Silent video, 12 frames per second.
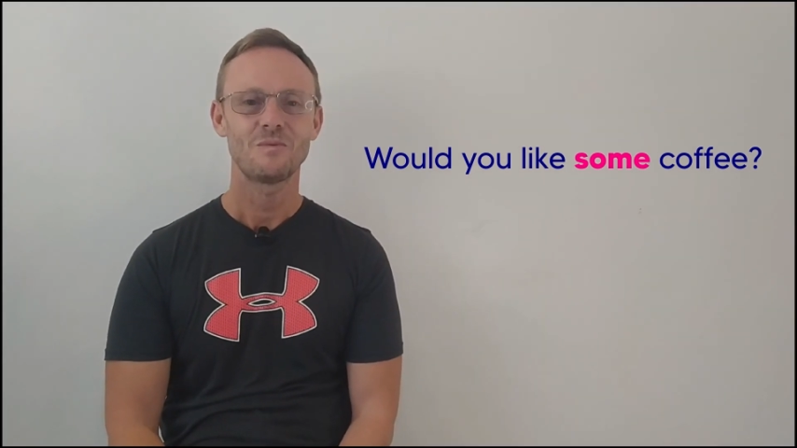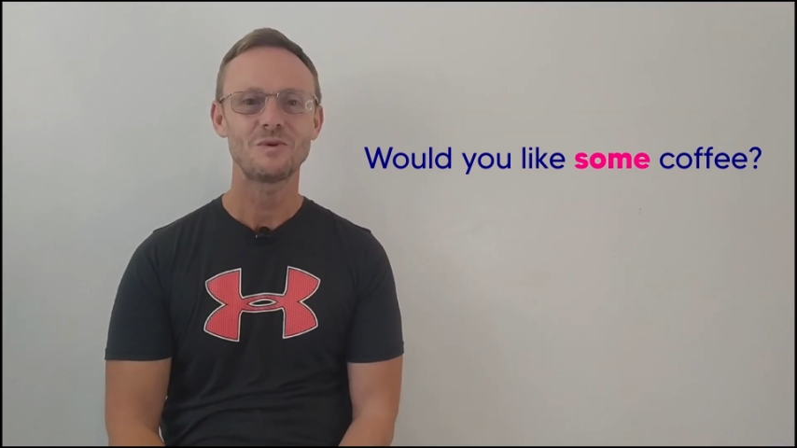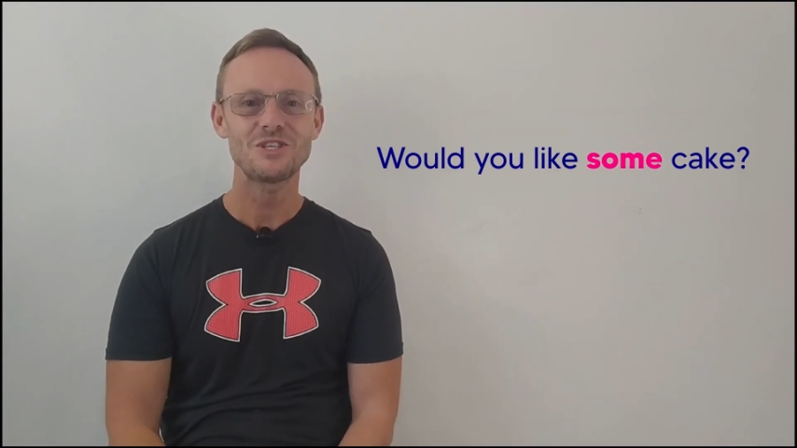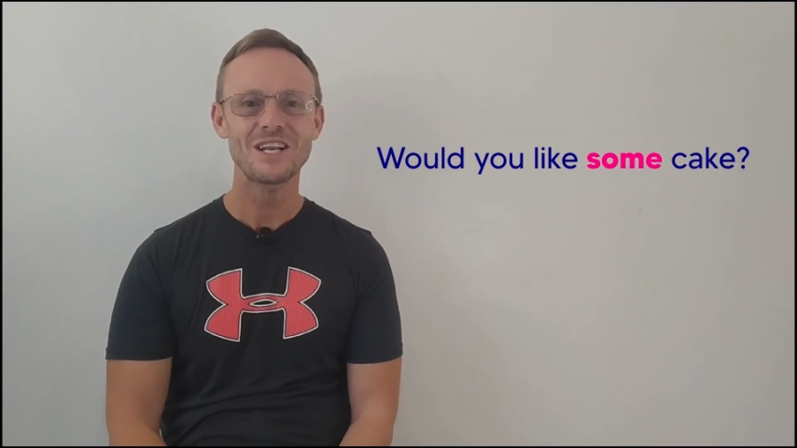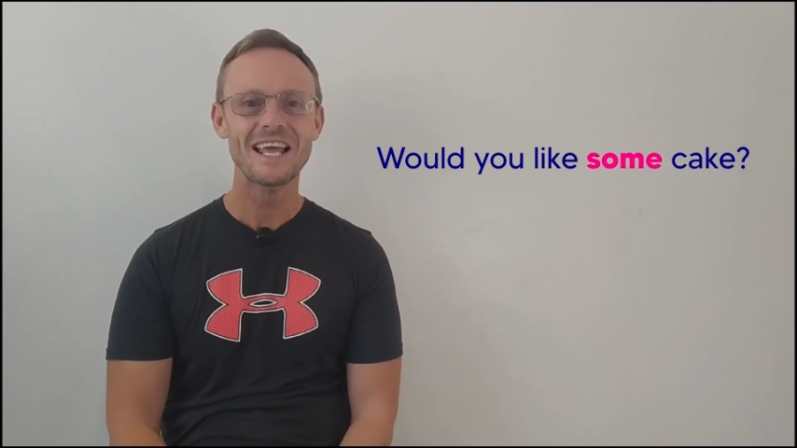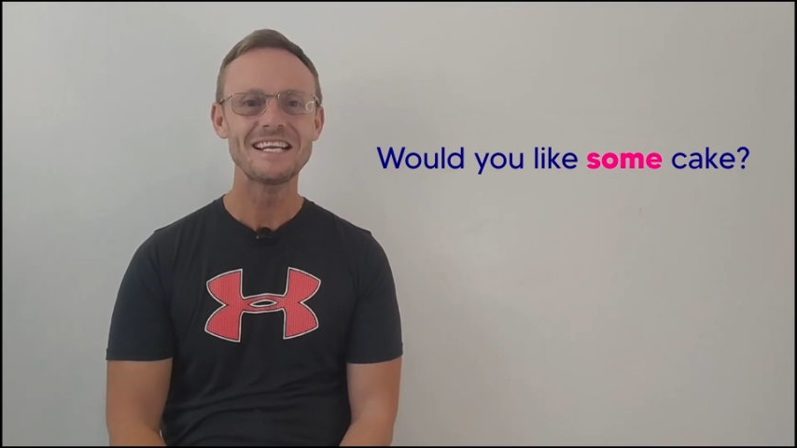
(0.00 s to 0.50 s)

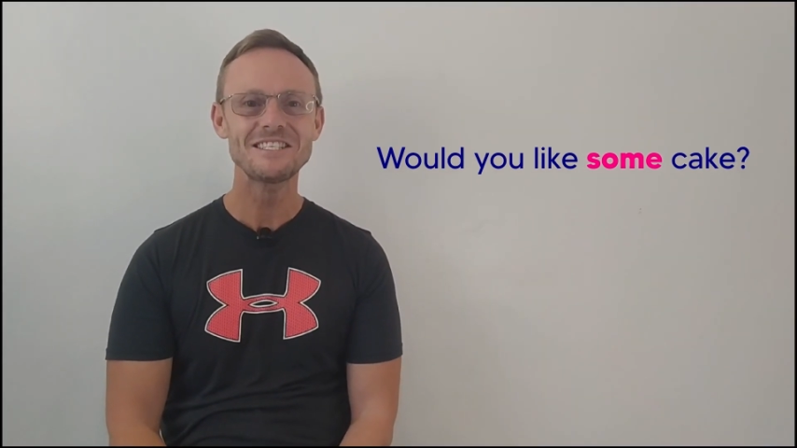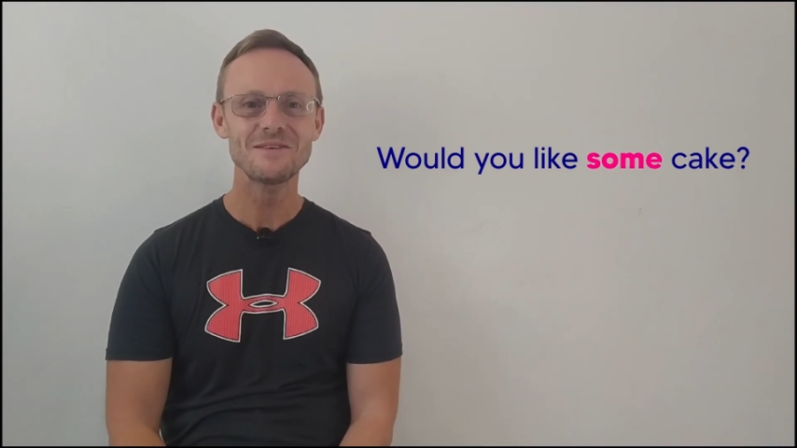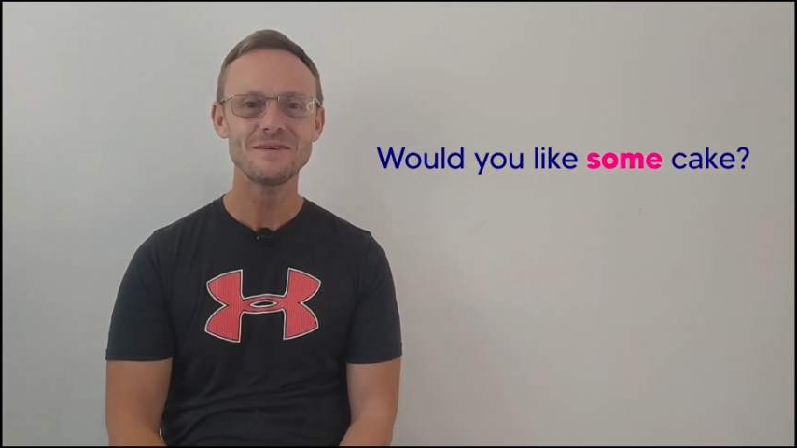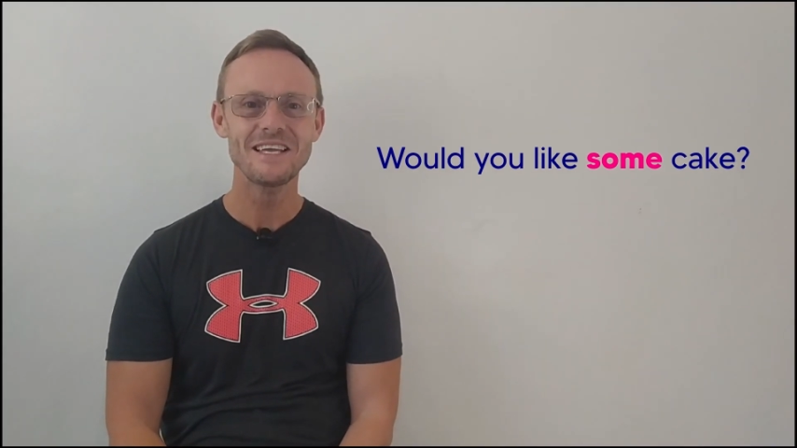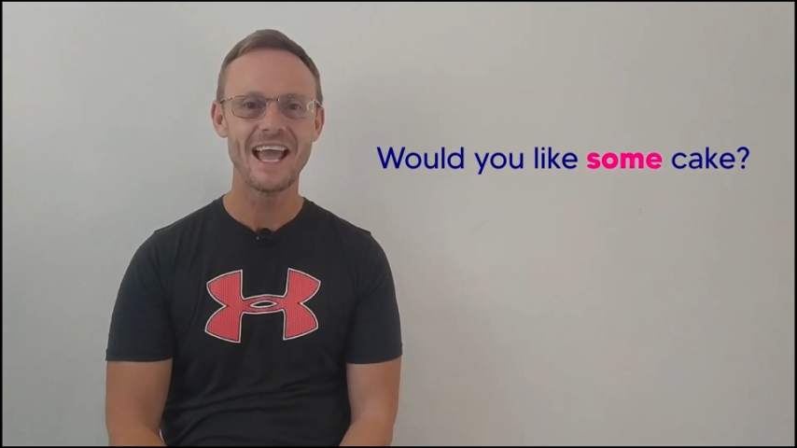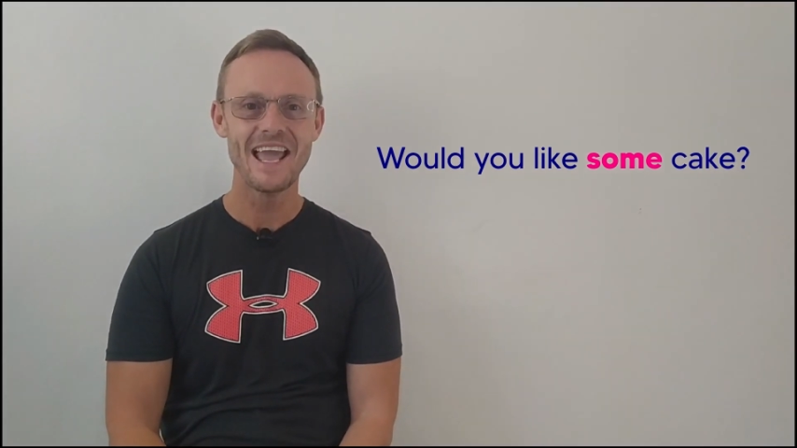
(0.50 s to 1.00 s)
Would you like
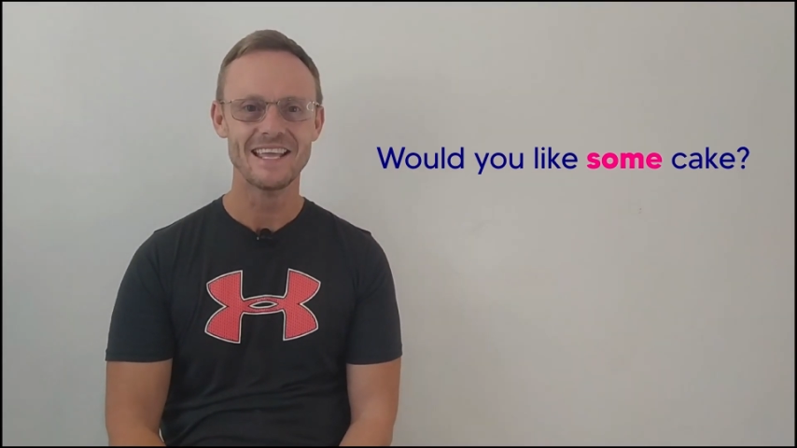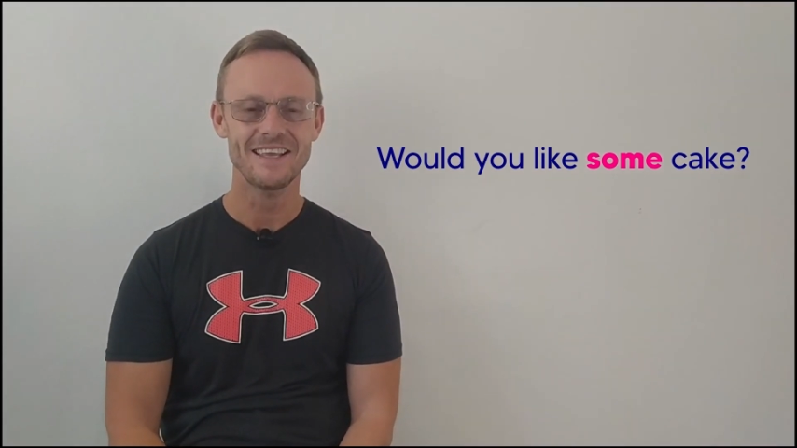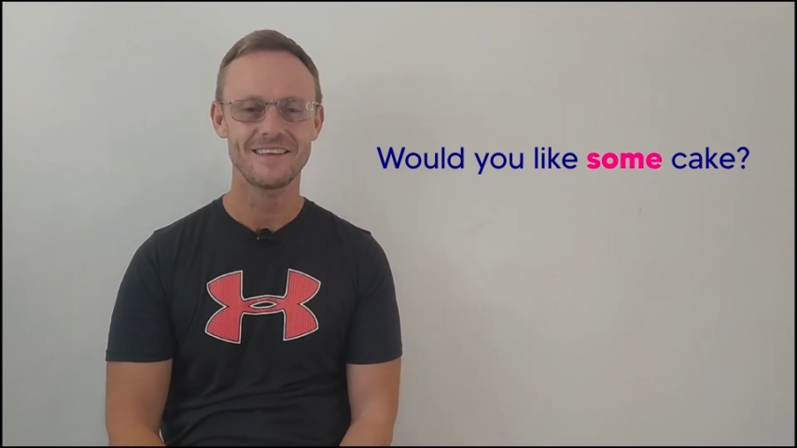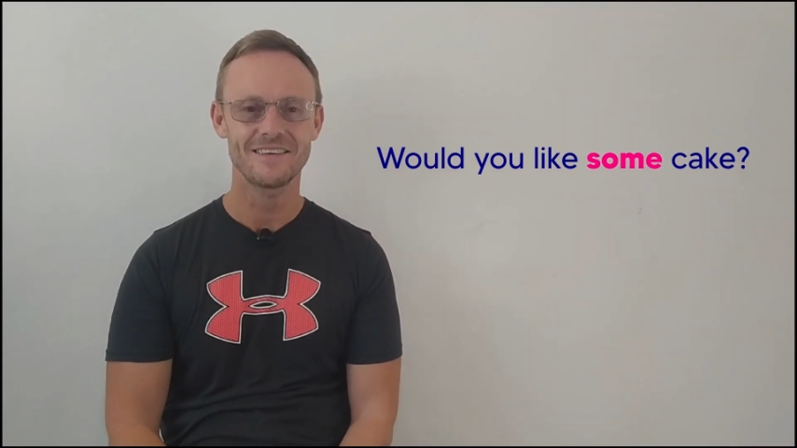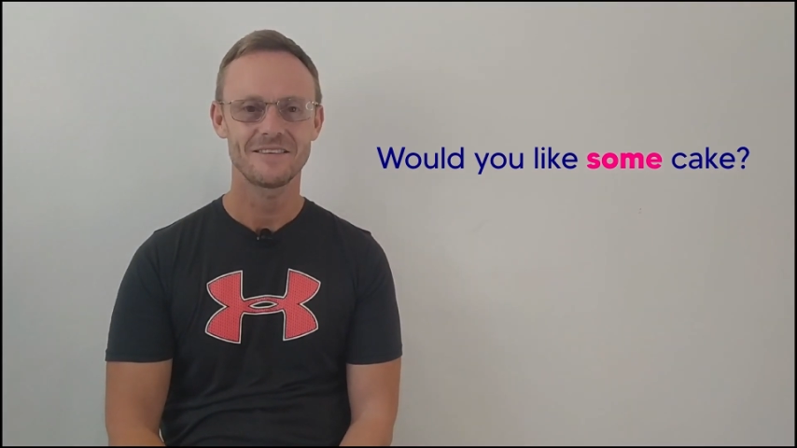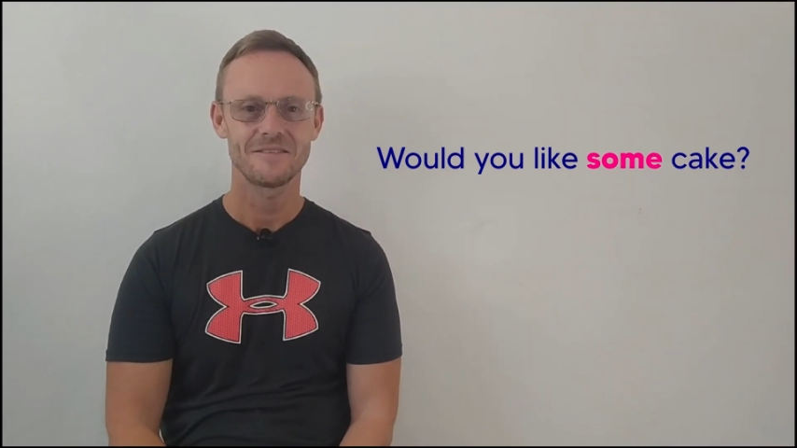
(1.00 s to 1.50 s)
some
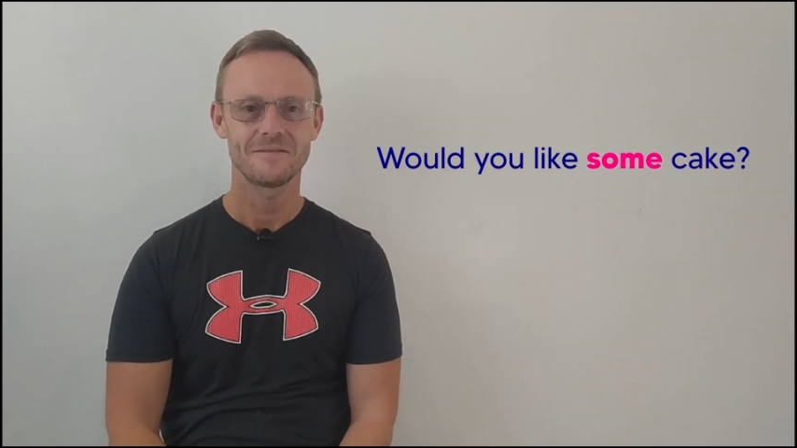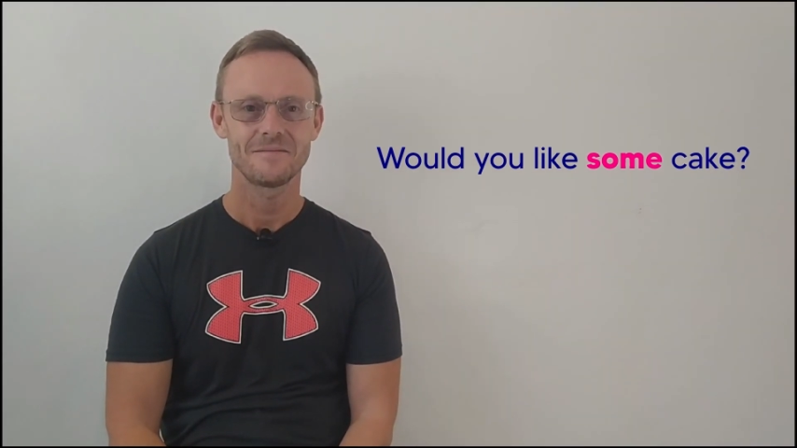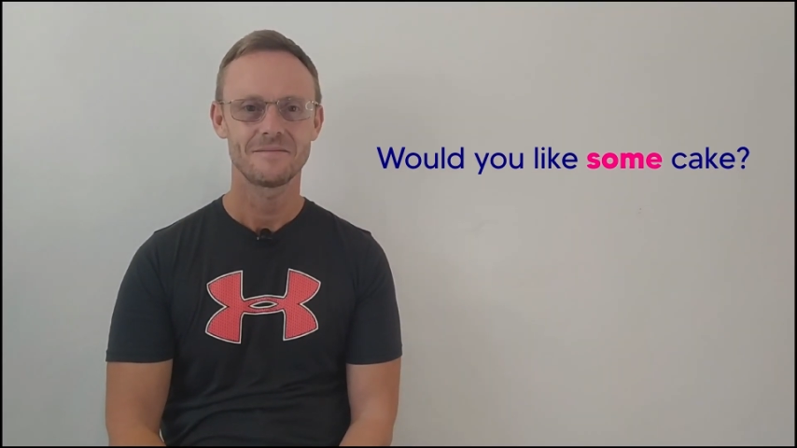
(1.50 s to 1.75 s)
cake?